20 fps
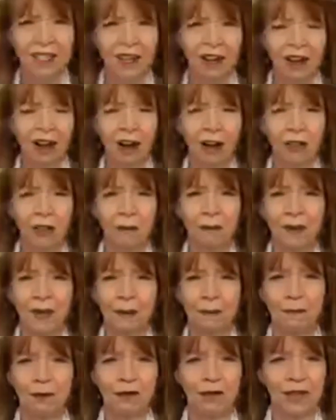All the
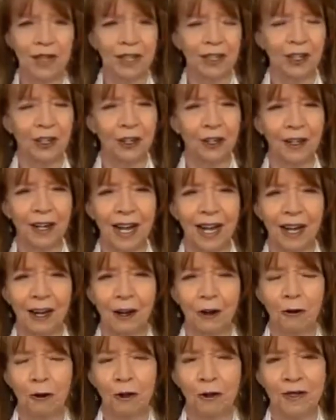people that are
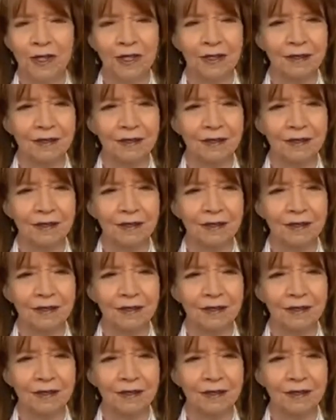out